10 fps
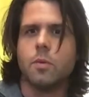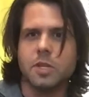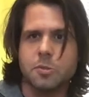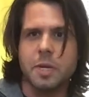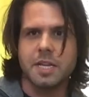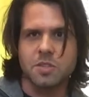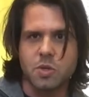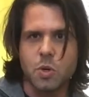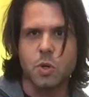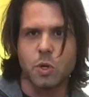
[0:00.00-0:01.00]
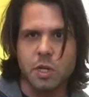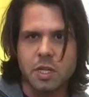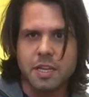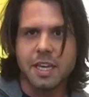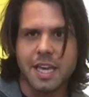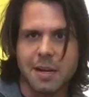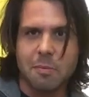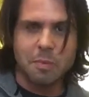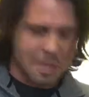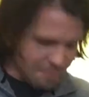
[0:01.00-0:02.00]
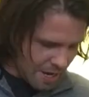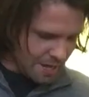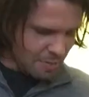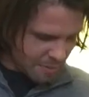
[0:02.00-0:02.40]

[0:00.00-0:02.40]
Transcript: Which means noodle in B minor